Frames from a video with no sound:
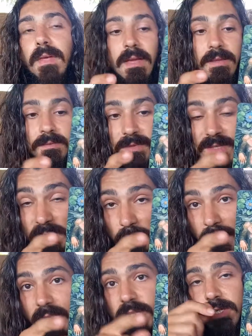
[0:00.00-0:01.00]
In this
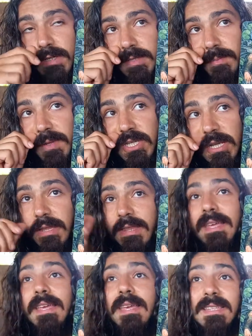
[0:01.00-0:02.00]
picture especially,
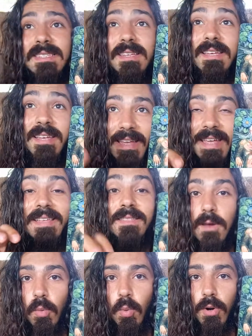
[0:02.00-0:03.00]
he is in
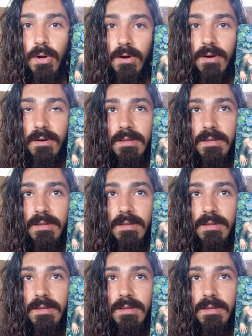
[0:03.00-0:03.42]
the water.